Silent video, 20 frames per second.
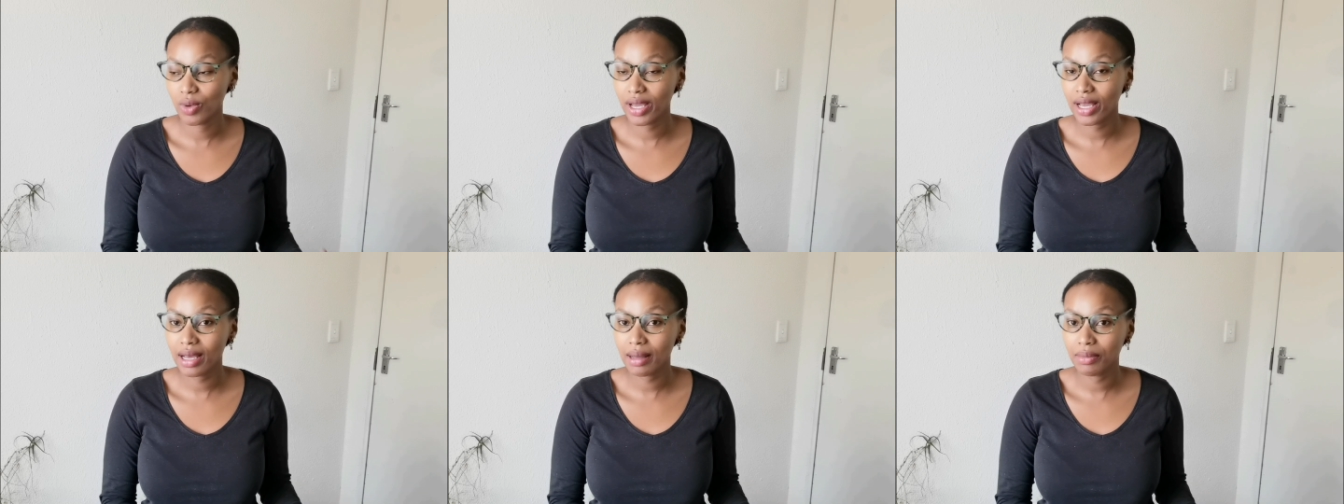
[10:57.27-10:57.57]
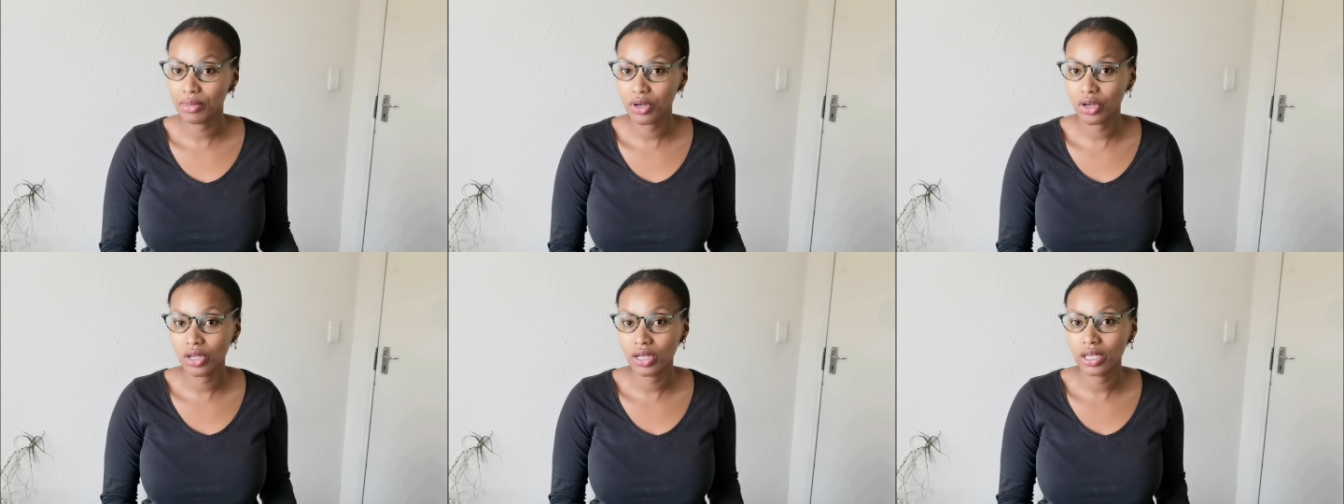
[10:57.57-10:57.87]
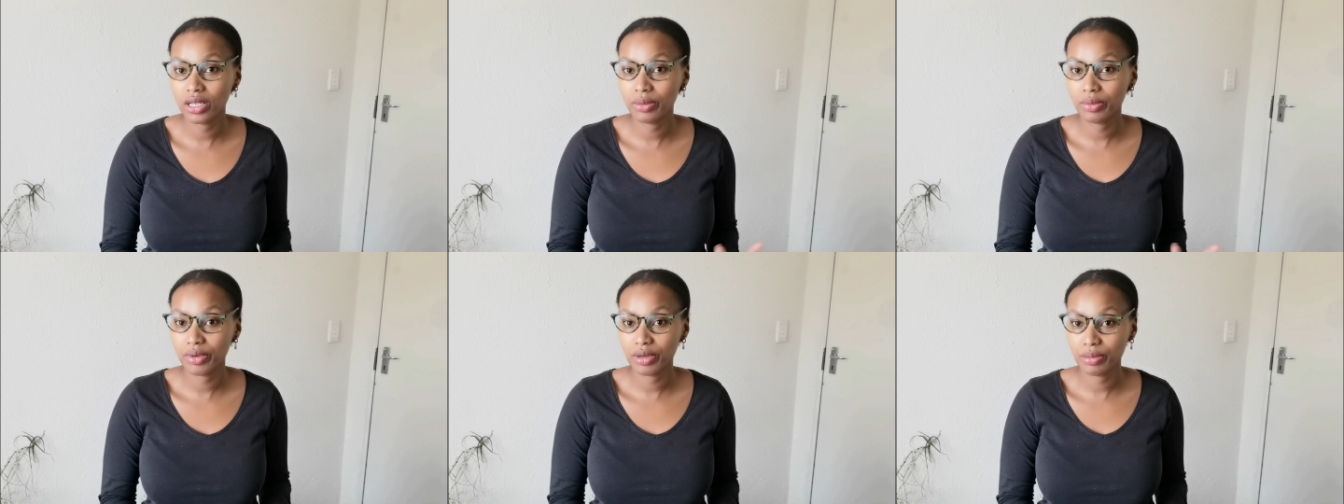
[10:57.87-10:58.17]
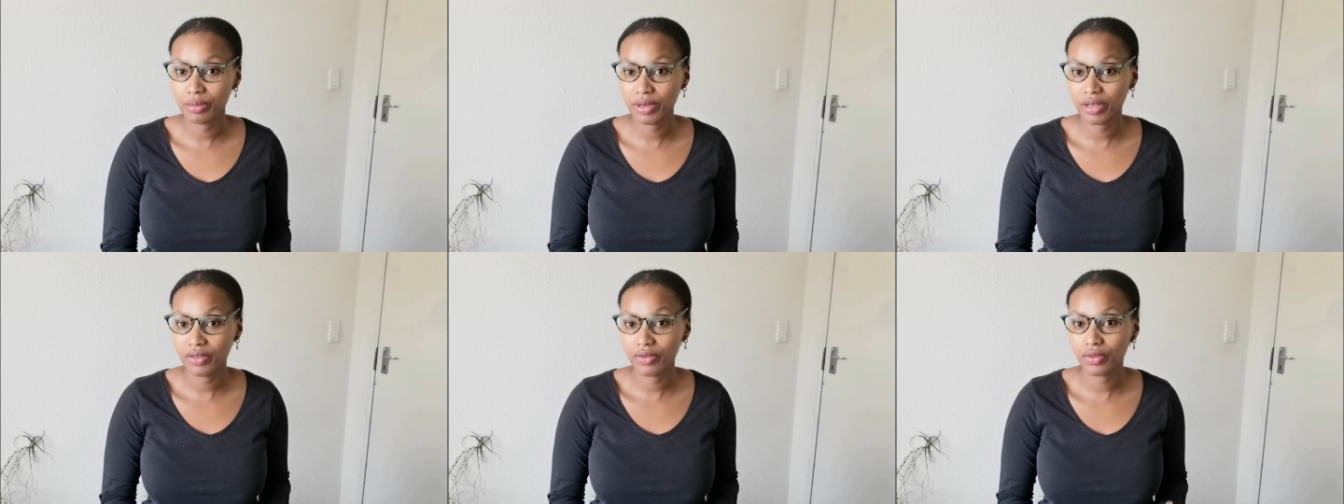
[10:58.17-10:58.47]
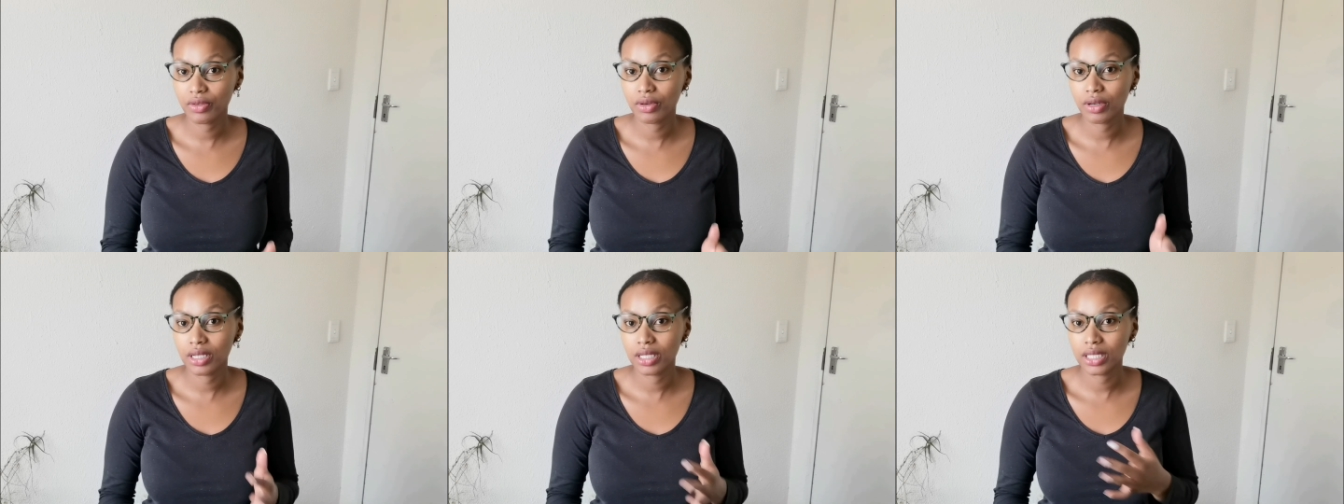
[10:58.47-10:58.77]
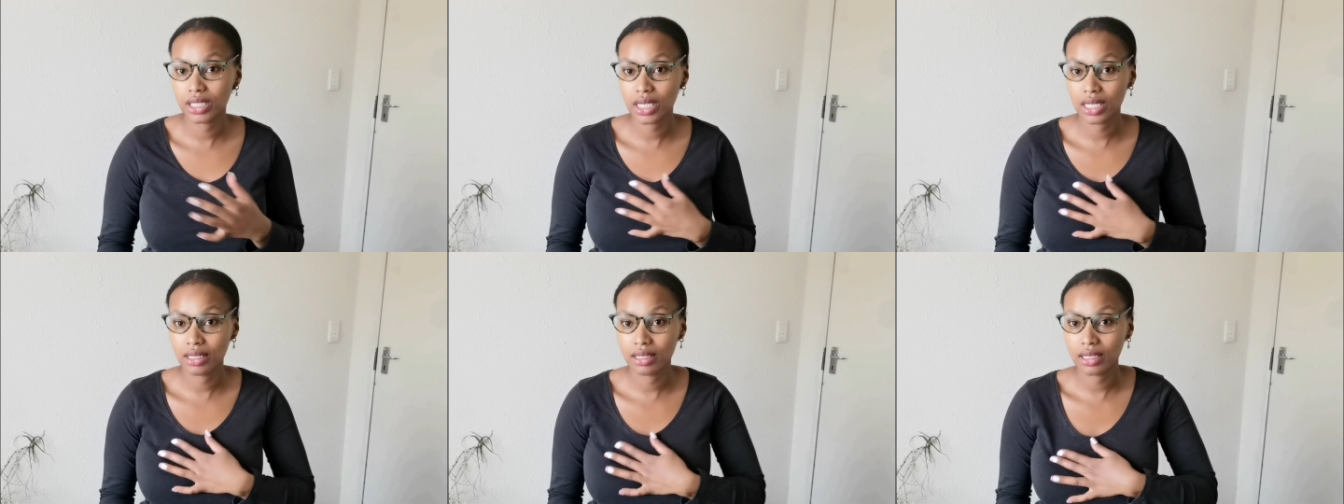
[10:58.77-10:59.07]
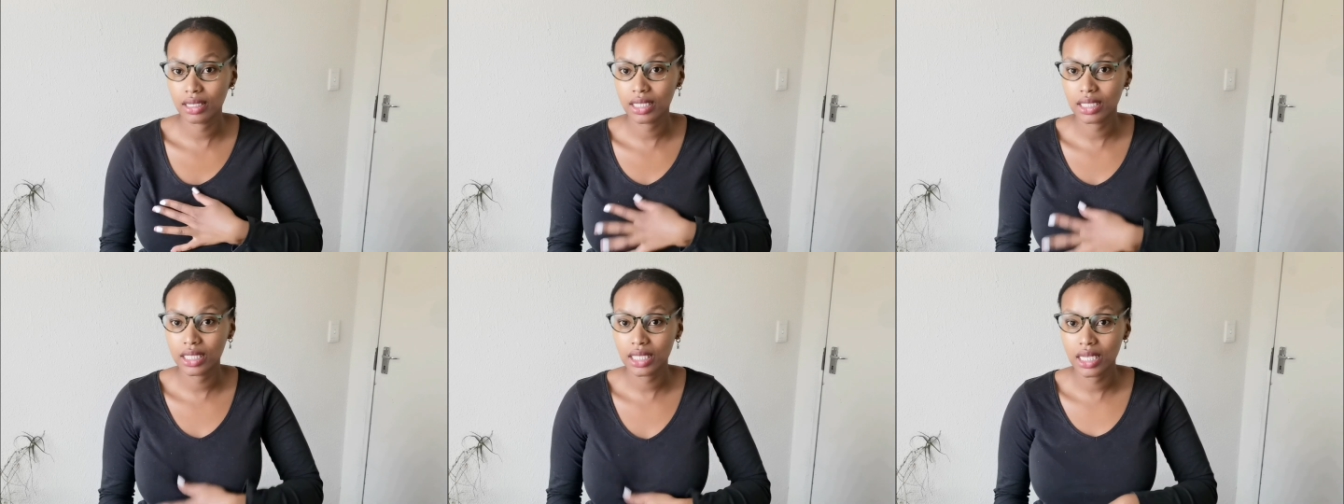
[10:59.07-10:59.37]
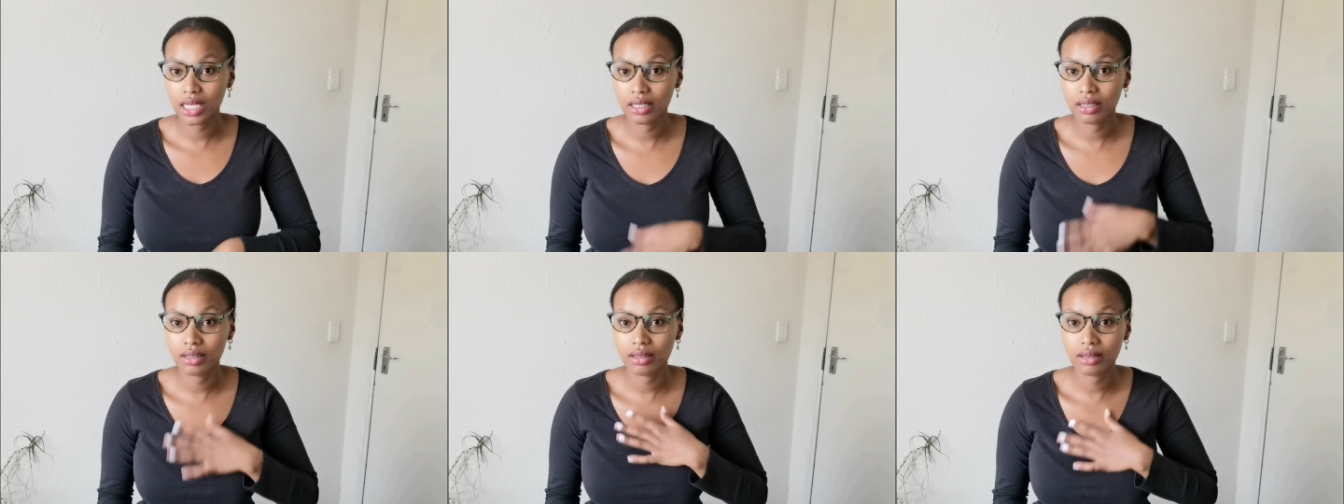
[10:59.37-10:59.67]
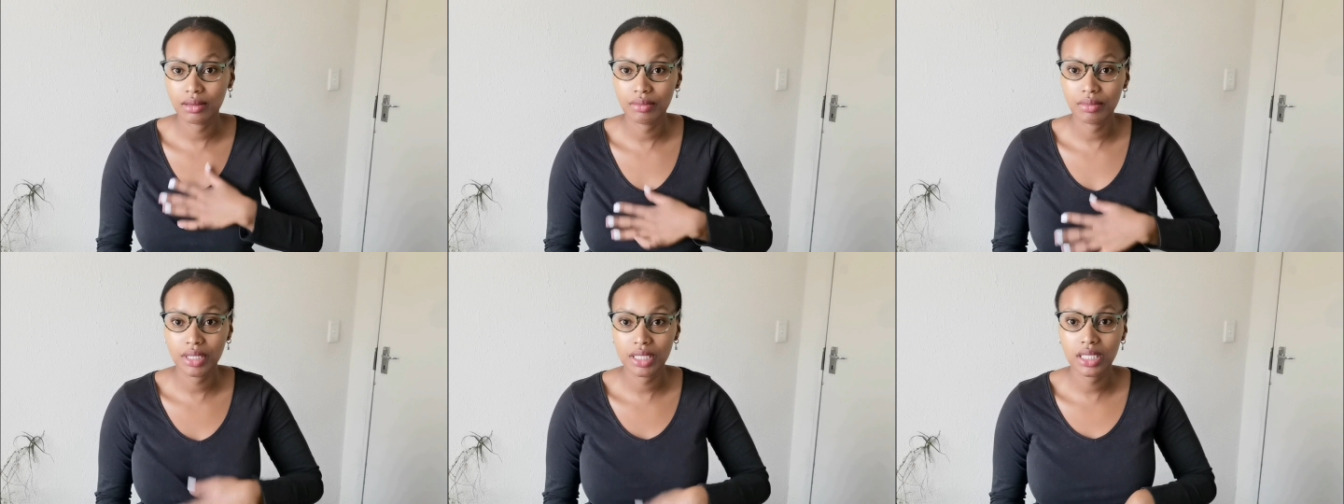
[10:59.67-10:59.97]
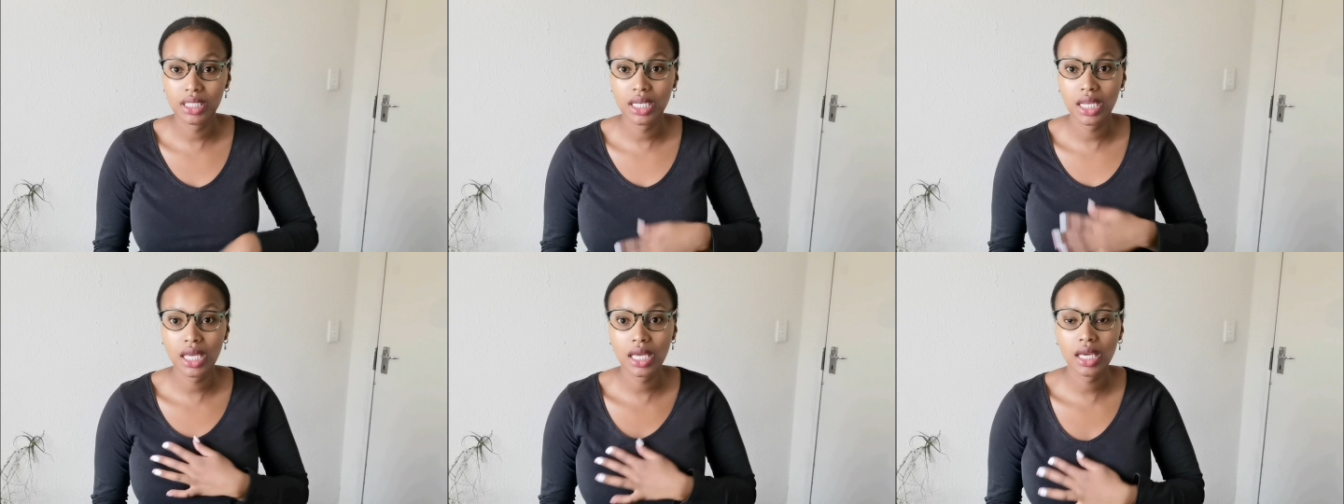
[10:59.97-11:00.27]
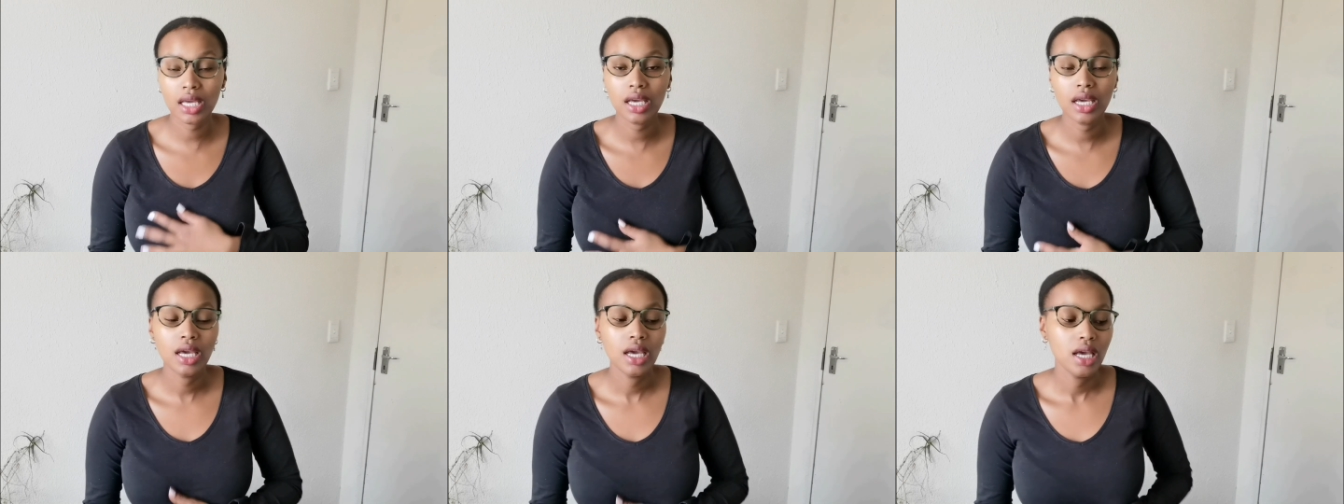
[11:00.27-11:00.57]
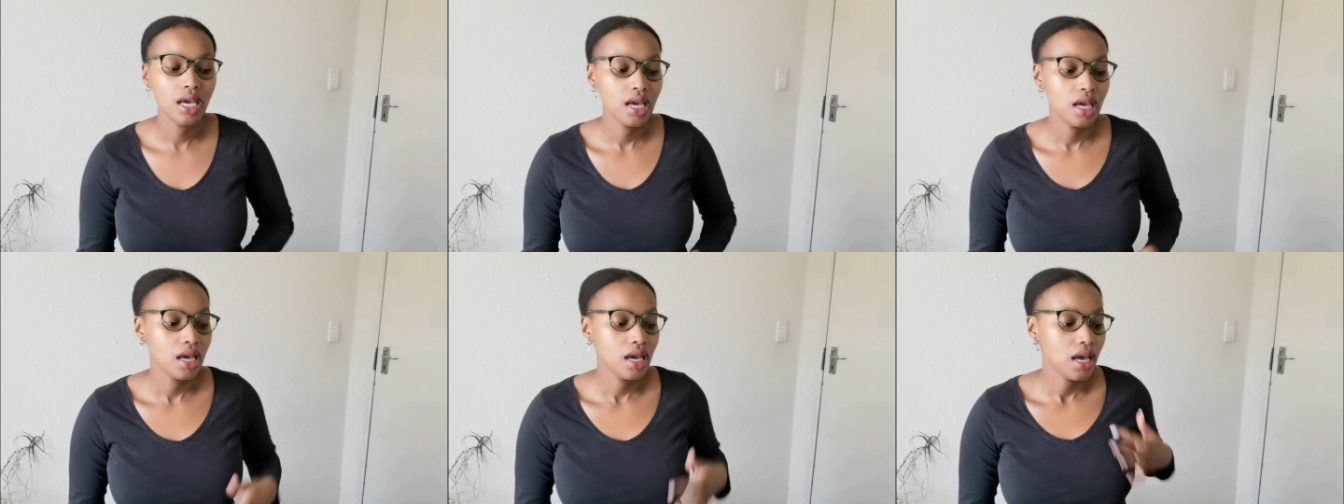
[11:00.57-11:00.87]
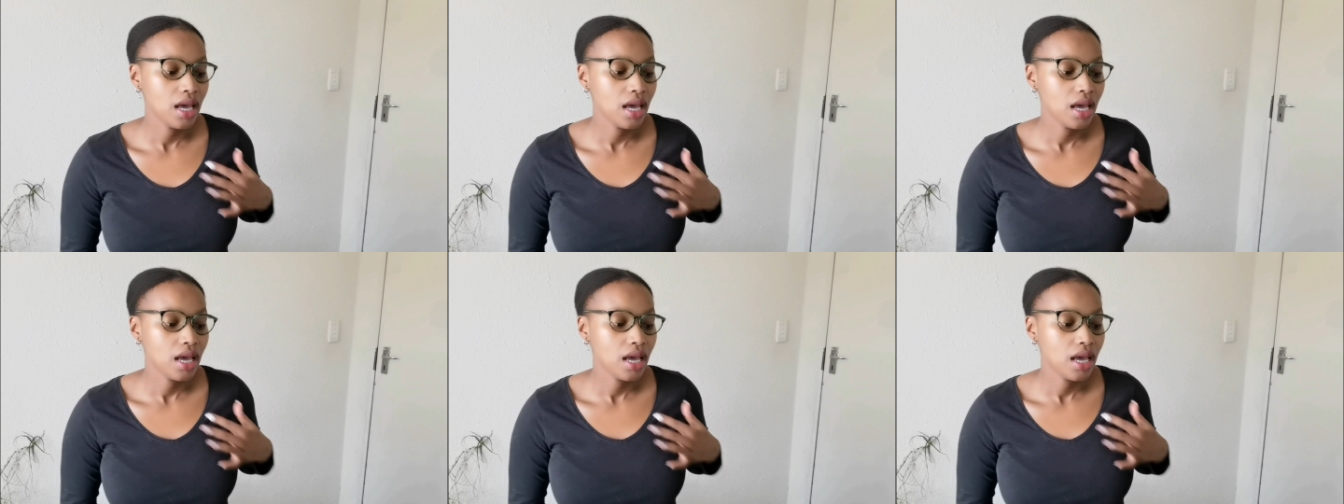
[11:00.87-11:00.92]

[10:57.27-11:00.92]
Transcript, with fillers: wake up early, prepare for it, and then attend the meeting